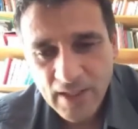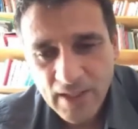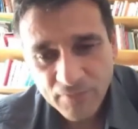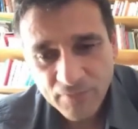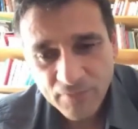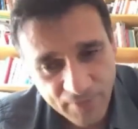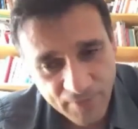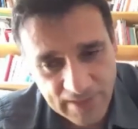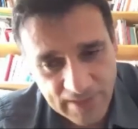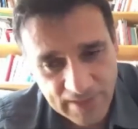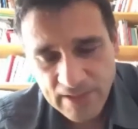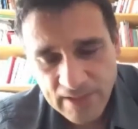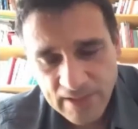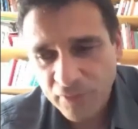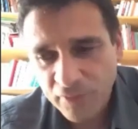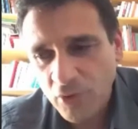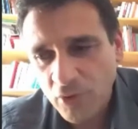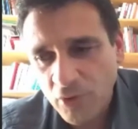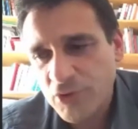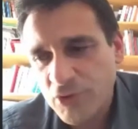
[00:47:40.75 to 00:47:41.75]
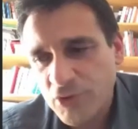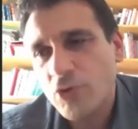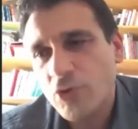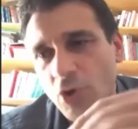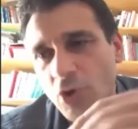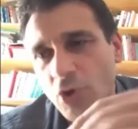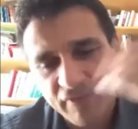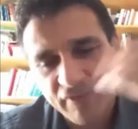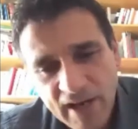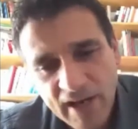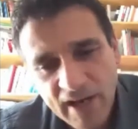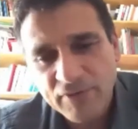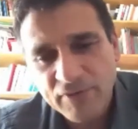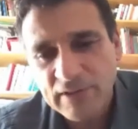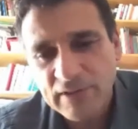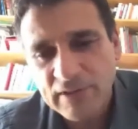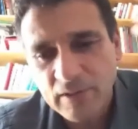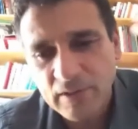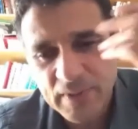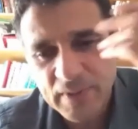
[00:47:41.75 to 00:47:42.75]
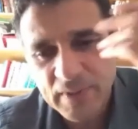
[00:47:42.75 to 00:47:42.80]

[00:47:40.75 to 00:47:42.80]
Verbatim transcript: Vivaldi, of course, survived a little